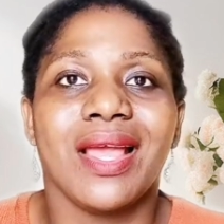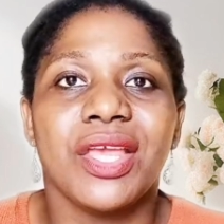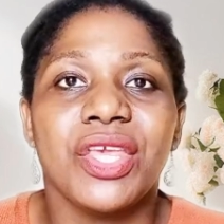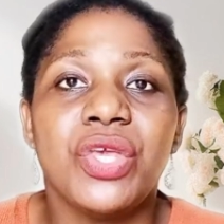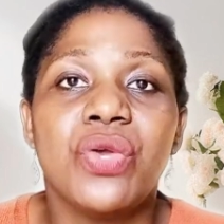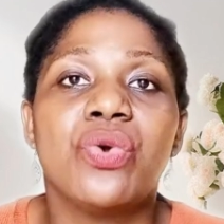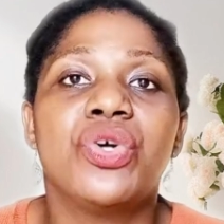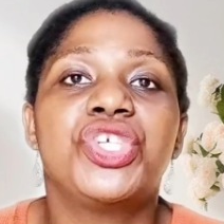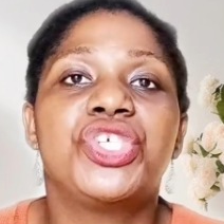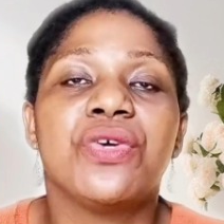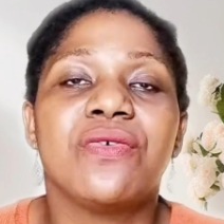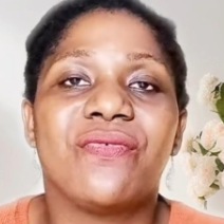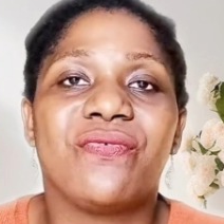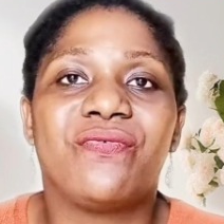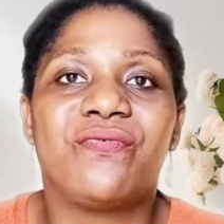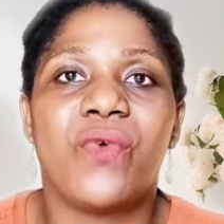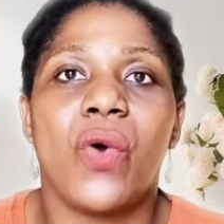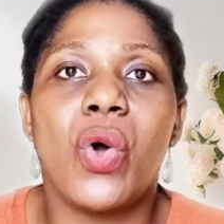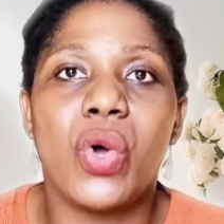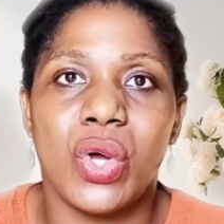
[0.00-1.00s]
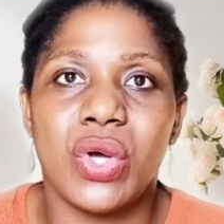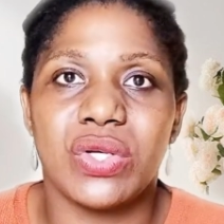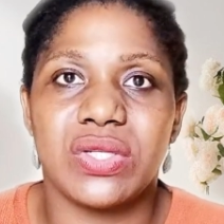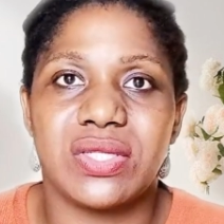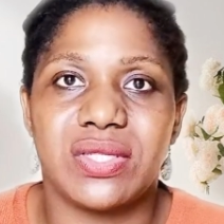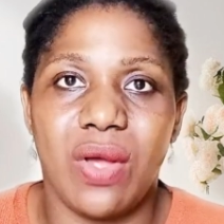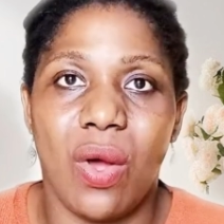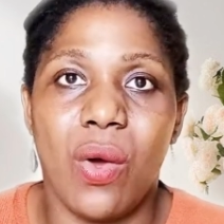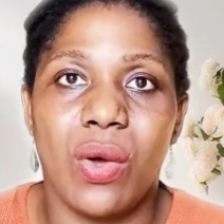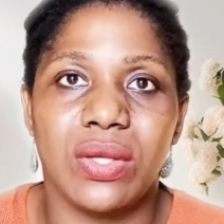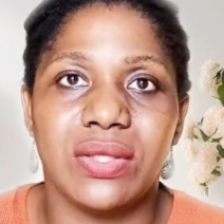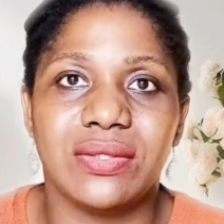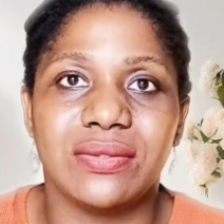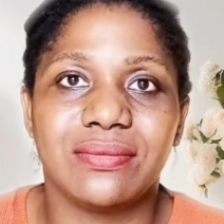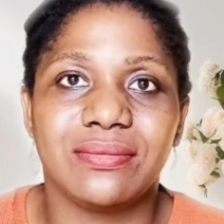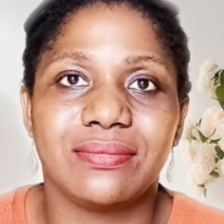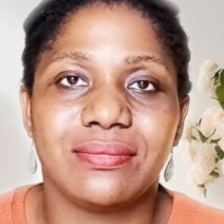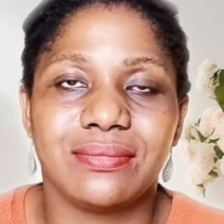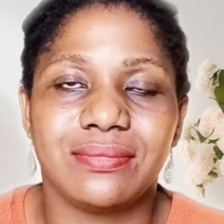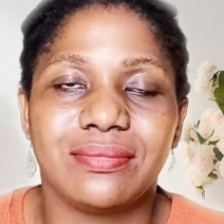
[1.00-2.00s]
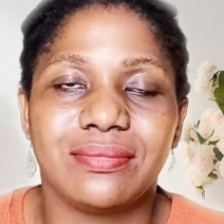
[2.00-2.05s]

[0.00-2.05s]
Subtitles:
you should focus on